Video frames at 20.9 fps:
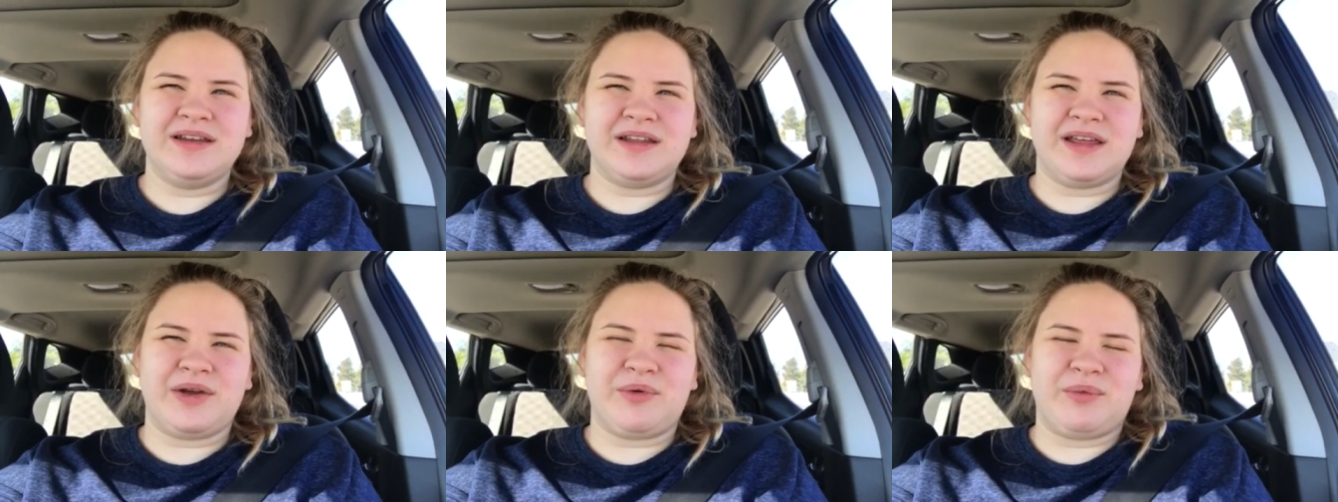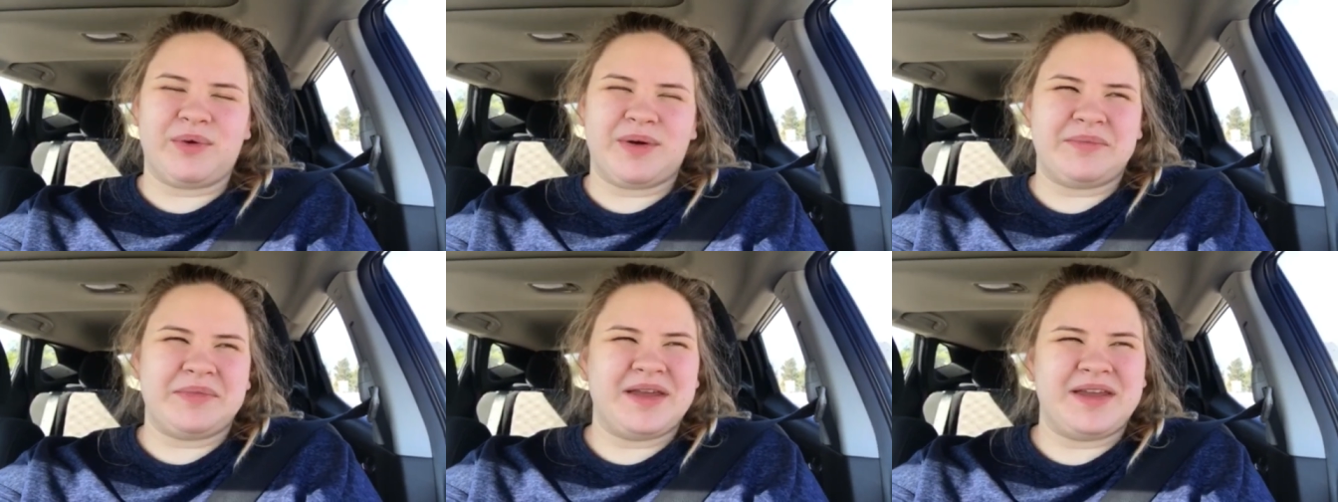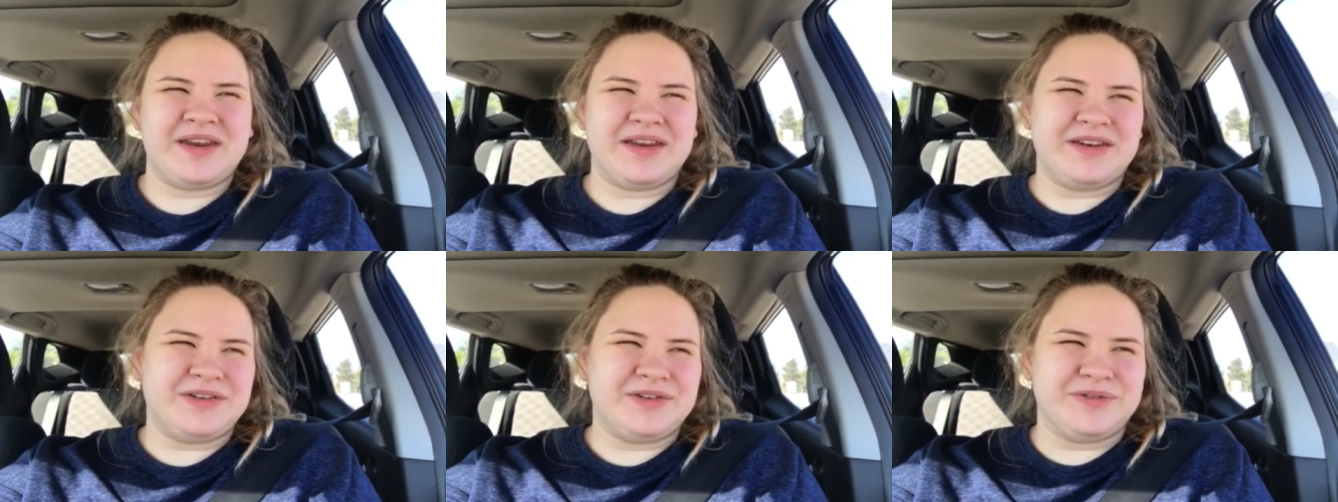like, what am I
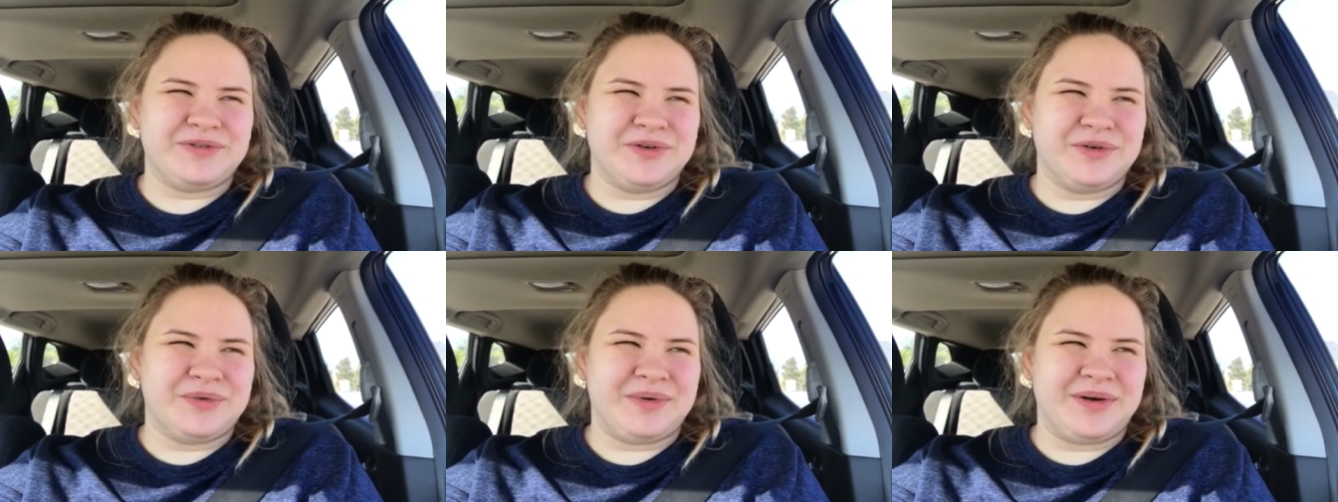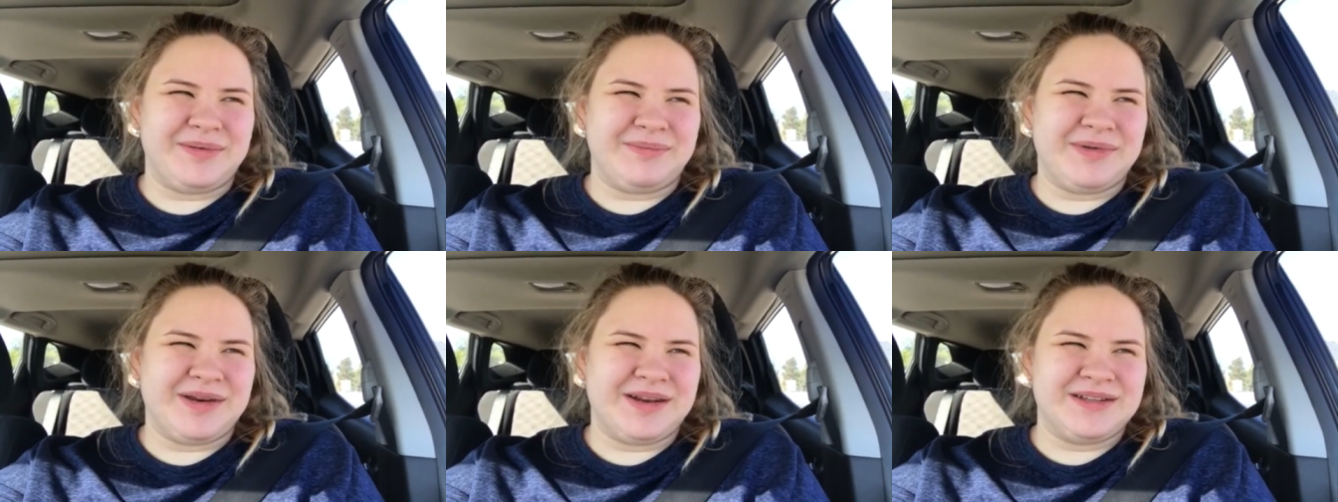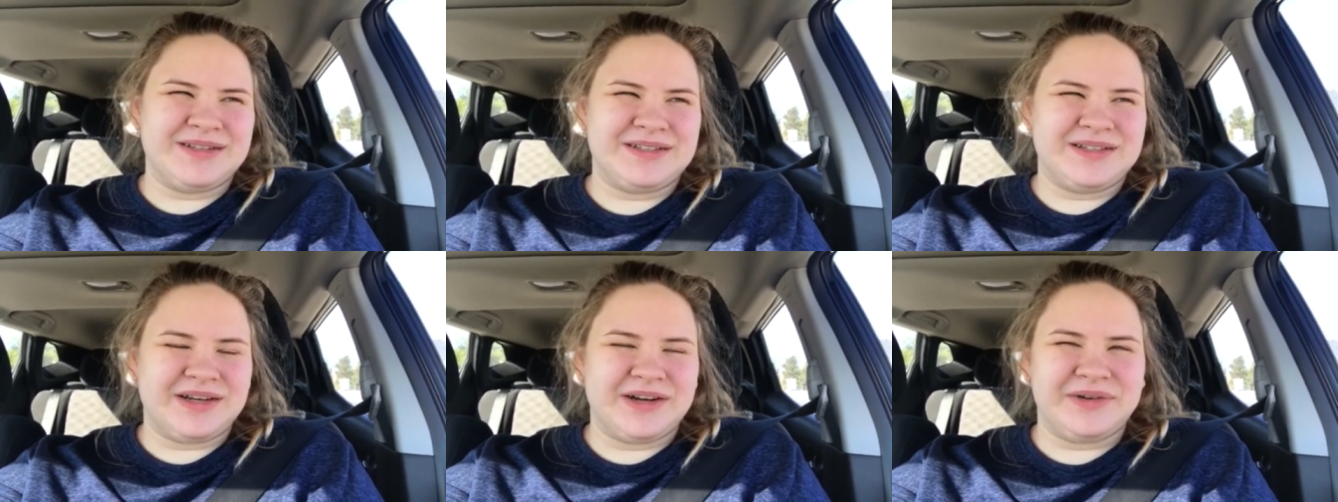gonna do for 20
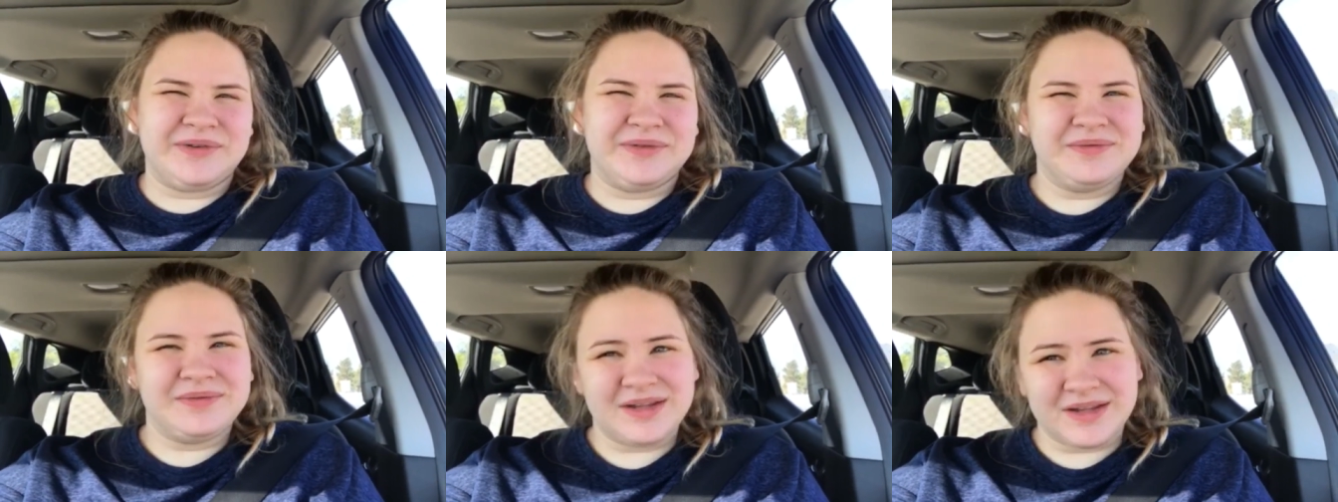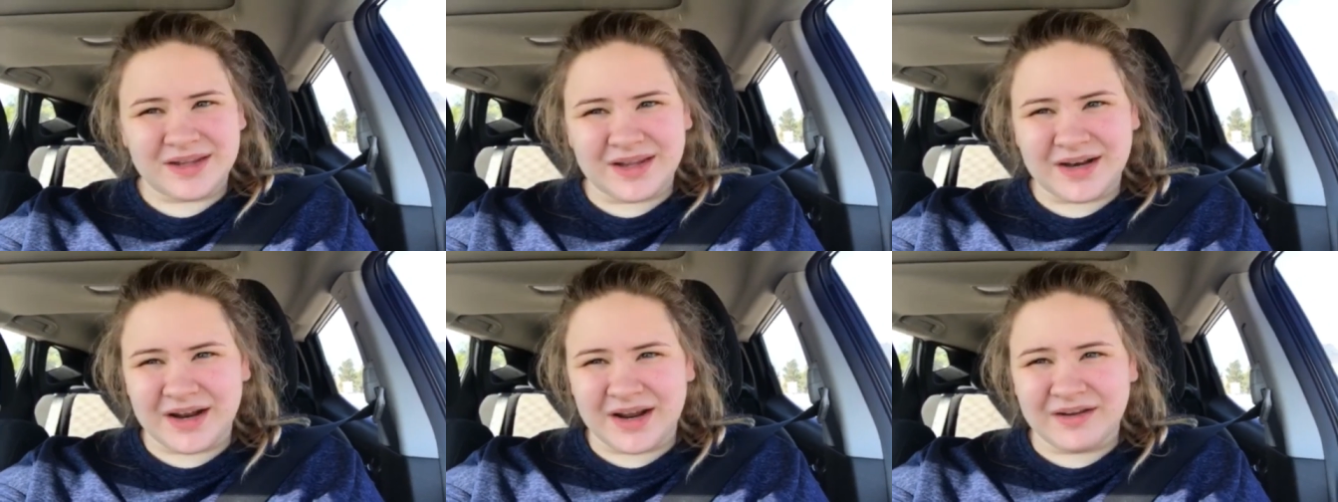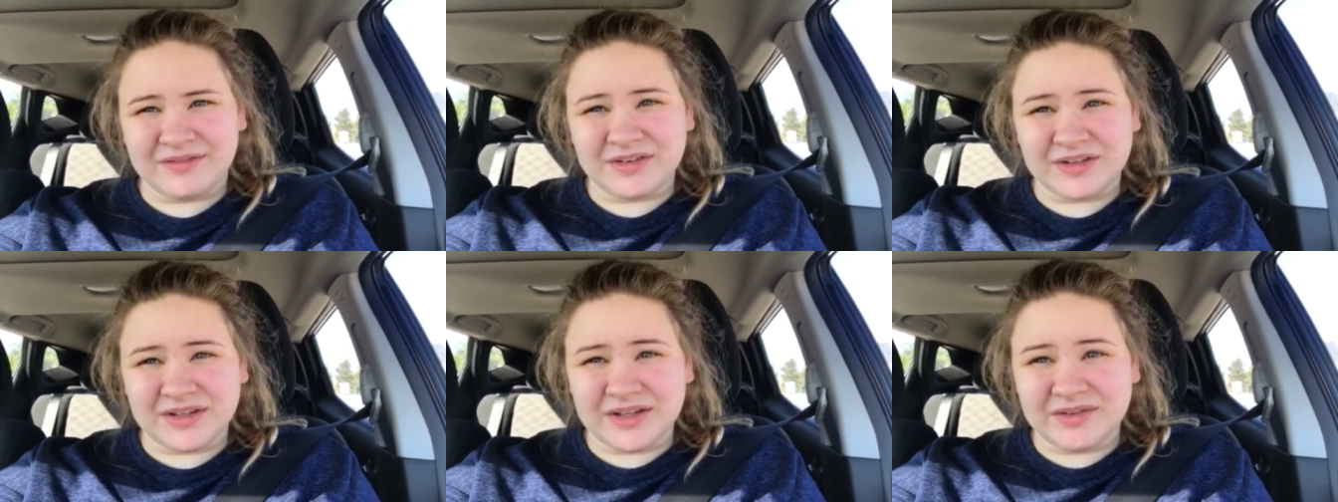minutes, you know? And then I
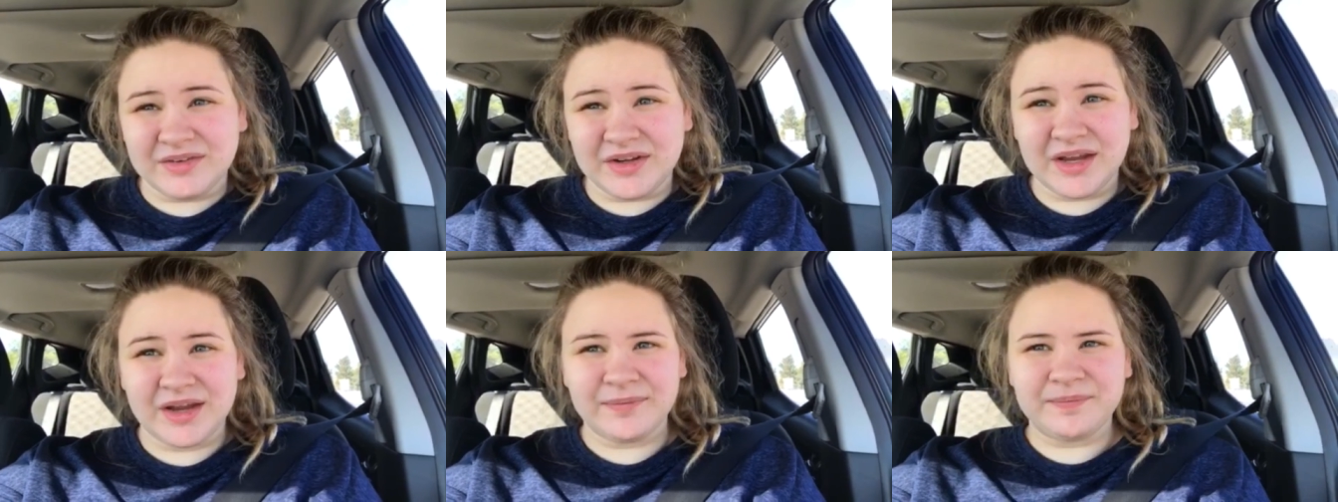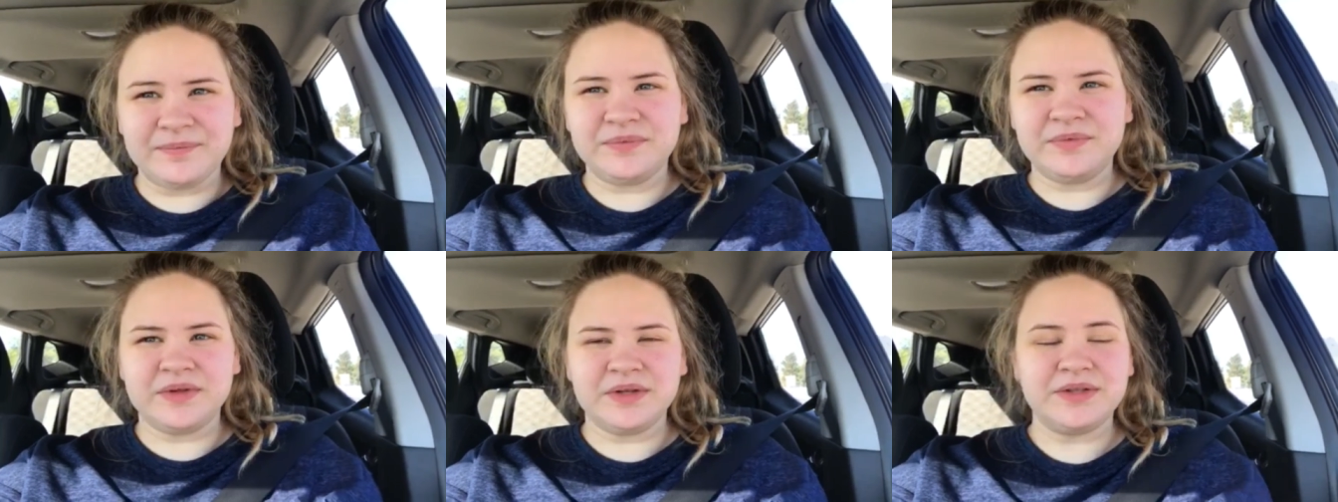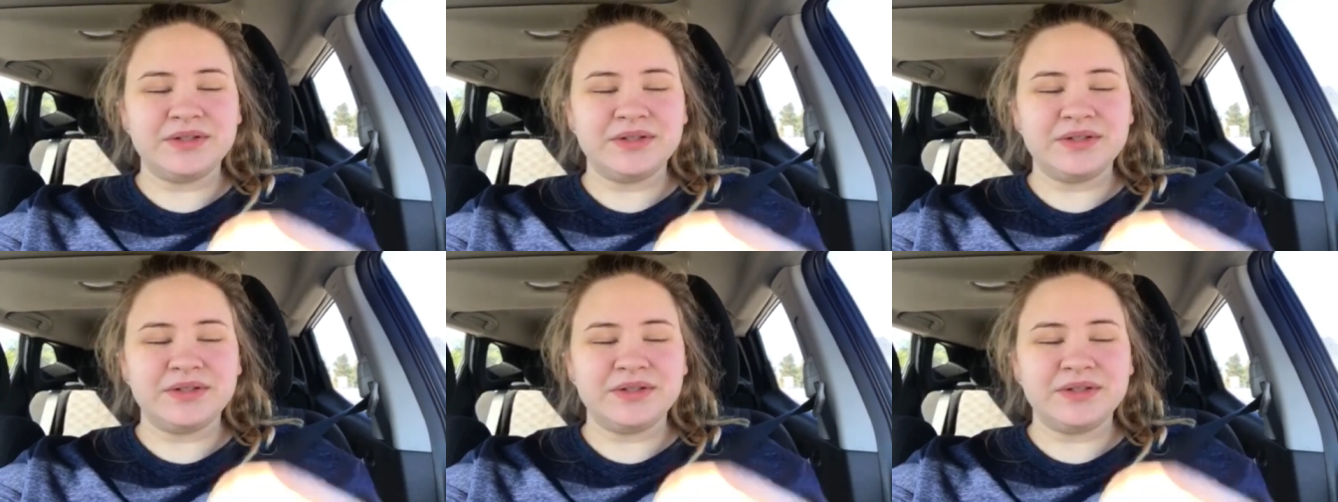have to leave again.